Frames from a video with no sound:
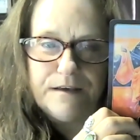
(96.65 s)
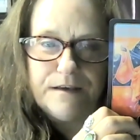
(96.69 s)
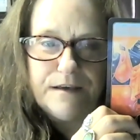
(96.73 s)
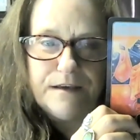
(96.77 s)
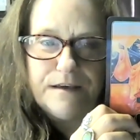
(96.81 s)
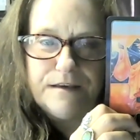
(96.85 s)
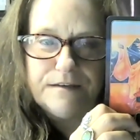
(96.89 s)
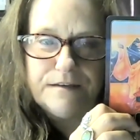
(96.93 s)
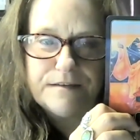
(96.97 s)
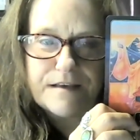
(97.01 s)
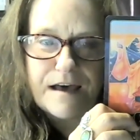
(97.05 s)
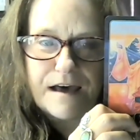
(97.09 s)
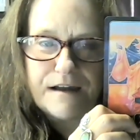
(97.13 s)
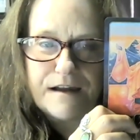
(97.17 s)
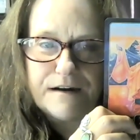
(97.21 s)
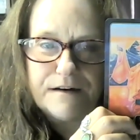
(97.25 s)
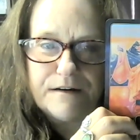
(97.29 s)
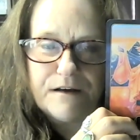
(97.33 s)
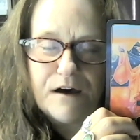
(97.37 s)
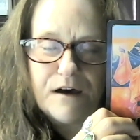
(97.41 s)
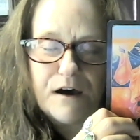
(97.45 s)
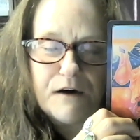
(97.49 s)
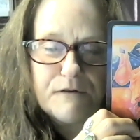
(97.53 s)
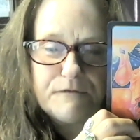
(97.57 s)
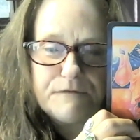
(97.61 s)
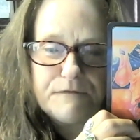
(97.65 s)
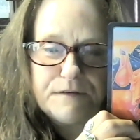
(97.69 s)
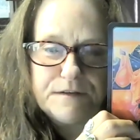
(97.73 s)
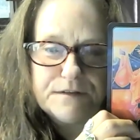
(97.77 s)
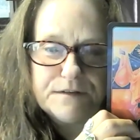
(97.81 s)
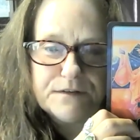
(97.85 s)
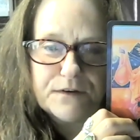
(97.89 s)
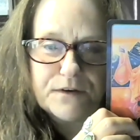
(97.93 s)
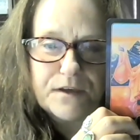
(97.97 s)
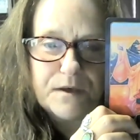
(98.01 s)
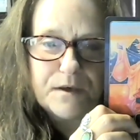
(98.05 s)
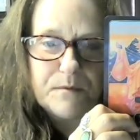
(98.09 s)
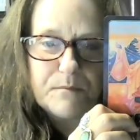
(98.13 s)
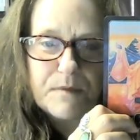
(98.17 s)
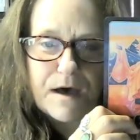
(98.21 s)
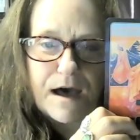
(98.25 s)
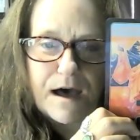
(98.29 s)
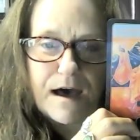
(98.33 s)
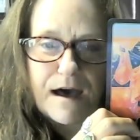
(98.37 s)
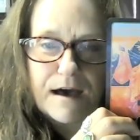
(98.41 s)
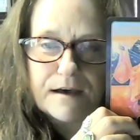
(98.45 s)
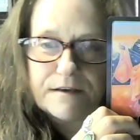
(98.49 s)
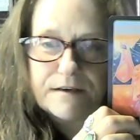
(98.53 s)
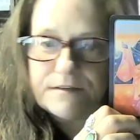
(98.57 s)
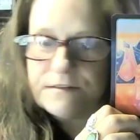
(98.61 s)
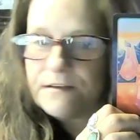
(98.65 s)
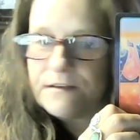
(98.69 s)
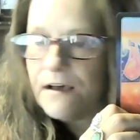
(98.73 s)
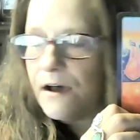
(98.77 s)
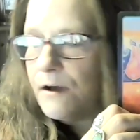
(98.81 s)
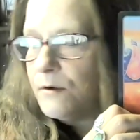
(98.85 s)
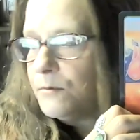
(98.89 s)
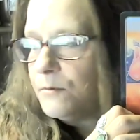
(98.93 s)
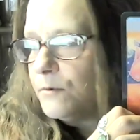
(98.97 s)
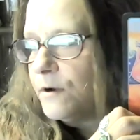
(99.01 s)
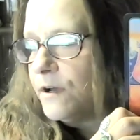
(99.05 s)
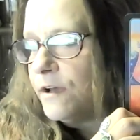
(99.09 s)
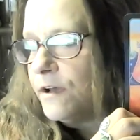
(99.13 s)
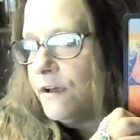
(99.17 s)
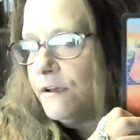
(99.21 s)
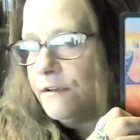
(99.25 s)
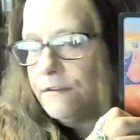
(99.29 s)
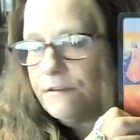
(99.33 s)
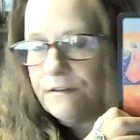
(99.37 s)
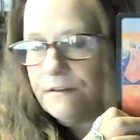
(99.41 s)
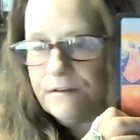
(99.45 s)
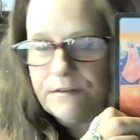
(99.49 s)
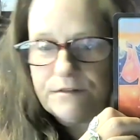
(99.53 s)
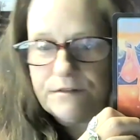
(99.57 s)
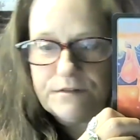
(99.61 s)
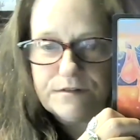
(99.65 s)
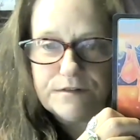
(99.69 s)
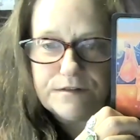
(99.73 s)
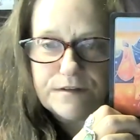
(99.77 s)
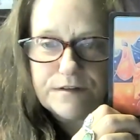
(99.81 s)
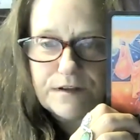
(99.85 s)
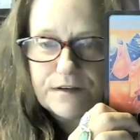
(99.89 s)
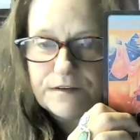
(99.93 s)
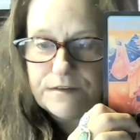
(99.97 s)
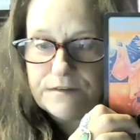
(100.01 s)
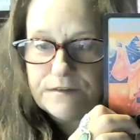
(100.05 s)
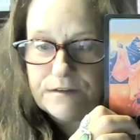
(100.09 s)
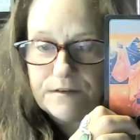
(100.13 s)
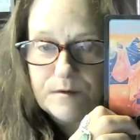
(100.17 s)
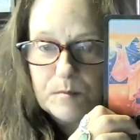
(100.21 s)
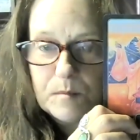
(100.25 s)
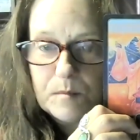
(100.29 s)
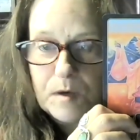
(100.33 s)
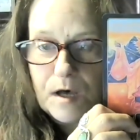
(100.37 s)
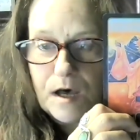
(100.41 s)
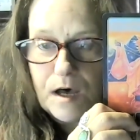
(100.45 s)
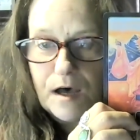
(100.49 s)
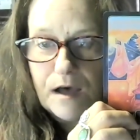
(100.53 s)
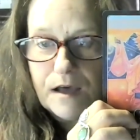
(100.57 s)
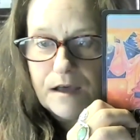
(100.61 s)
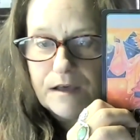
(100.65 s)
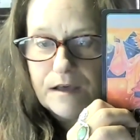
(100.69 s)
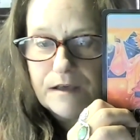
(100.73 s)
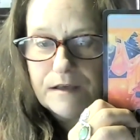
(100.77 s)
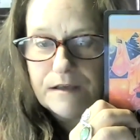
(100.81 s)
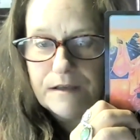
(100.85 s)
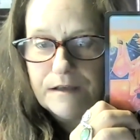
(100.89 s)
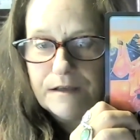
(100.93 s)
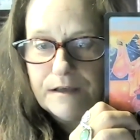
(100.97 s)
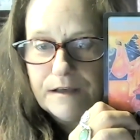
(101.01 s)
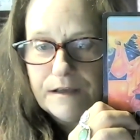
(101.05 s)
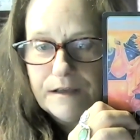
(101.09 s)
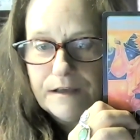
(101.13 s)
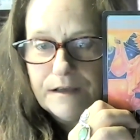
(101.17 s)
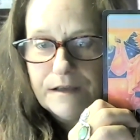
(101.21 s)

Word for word: He, he's had enough. He's looking back sideways, and he's just like, "Say bye."